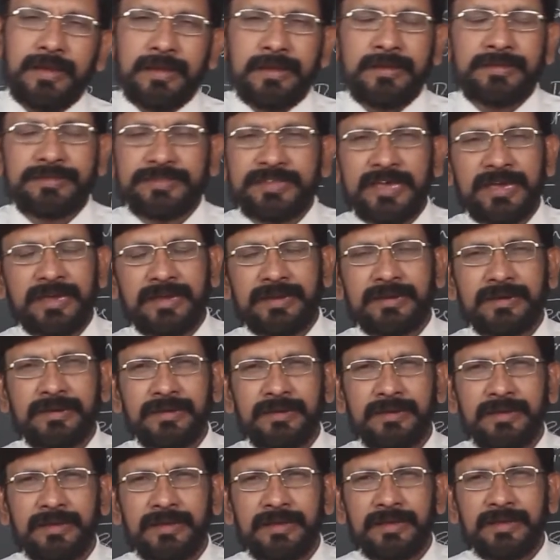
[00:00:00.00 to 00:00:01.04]
and then
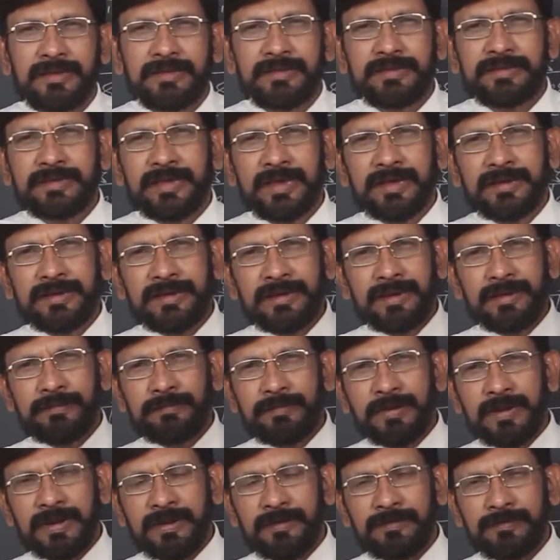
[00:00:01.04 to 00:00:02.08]
n
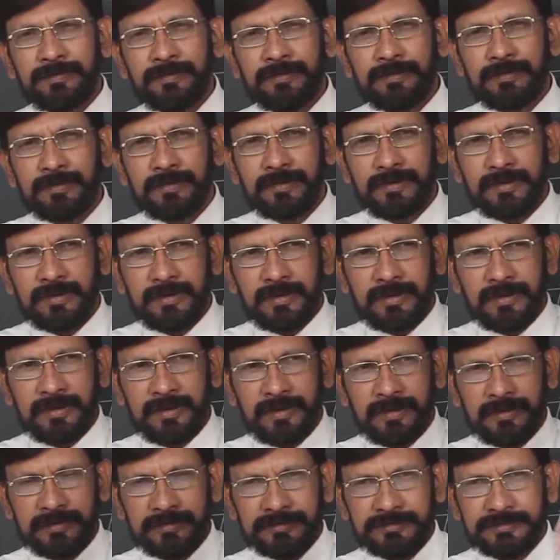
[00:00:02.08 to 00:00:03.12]
number
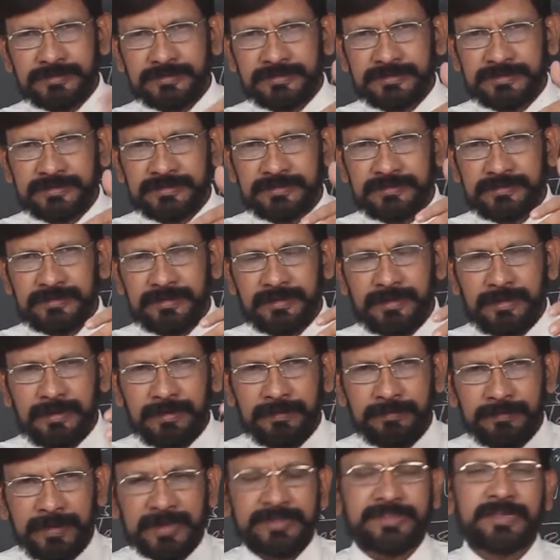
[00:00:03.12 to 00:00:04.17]
of
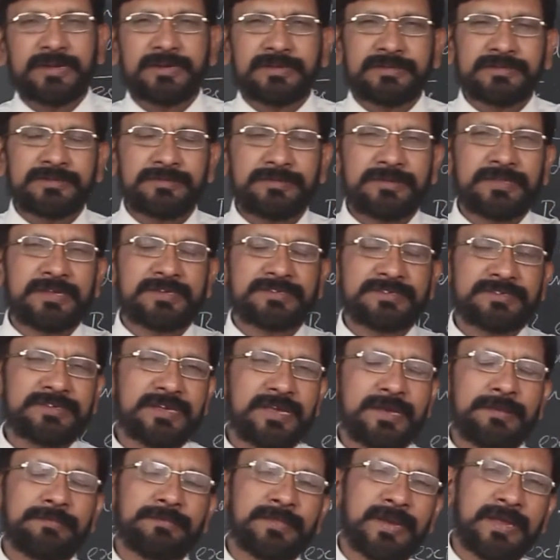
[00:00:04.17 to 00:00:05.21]
methods with the
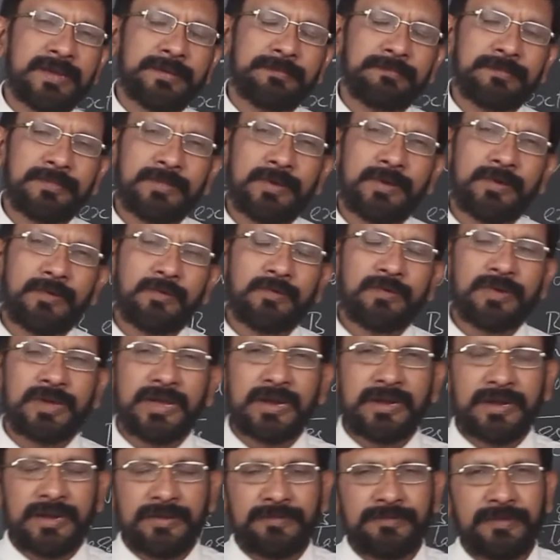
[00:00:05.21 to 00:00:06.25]
same name we
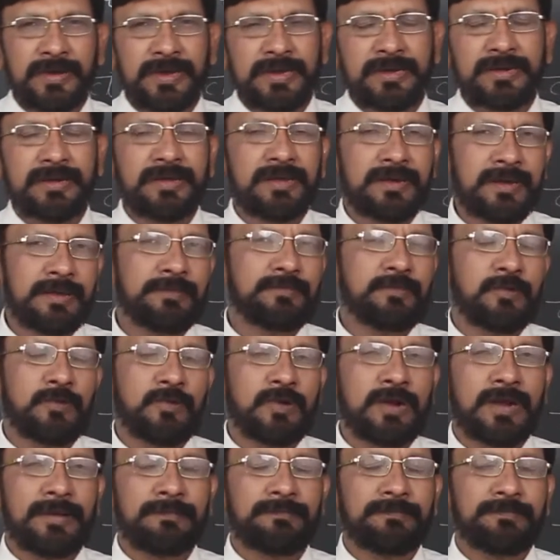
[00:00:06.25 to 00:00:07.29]
can define in a
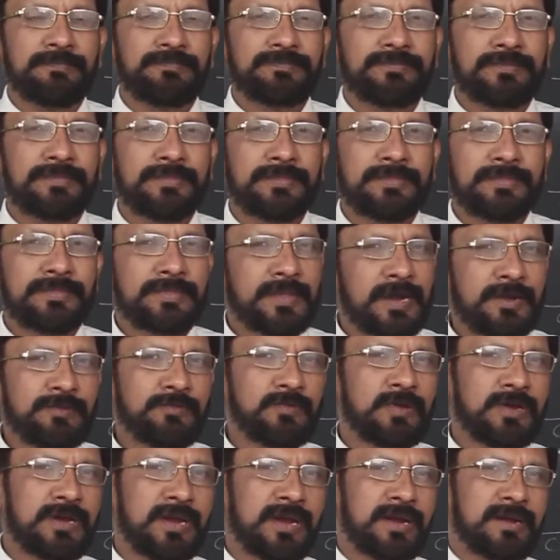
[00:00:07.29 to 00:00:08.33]
program, that
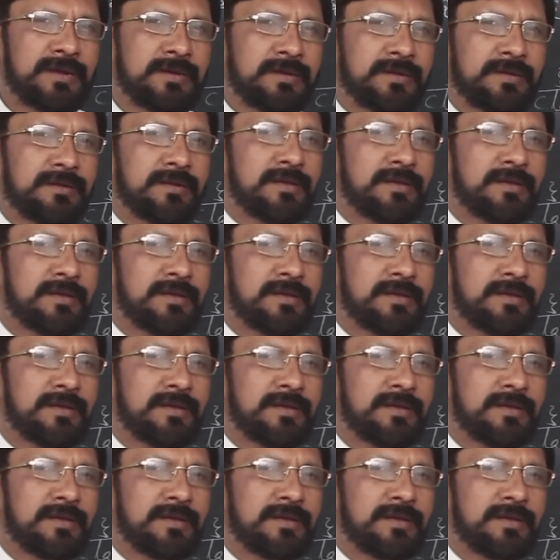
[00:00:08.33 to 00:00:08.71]
we learned.